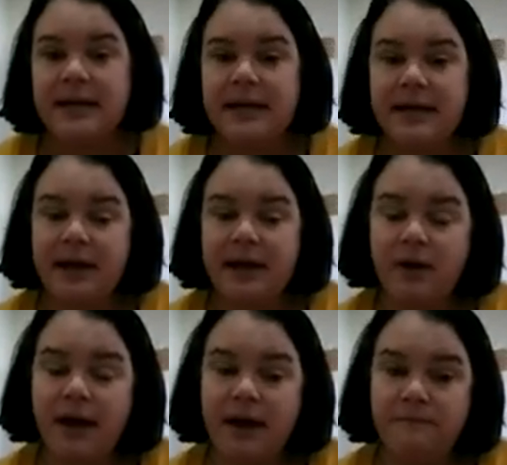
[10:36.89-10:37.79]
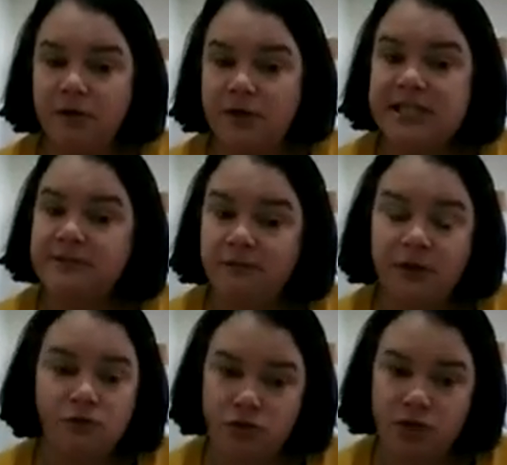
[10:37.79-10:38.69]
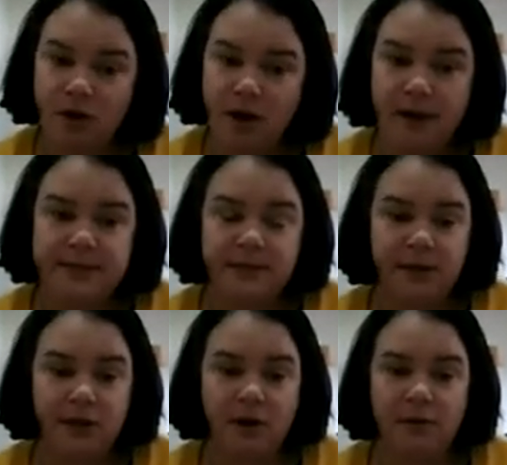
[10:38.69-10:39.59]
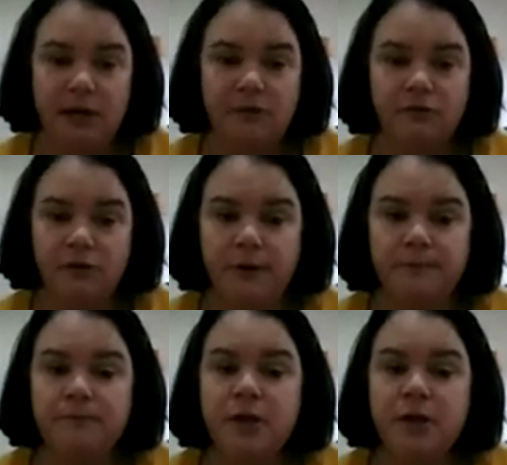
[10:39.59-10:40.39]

in our very difficult times that we're going through.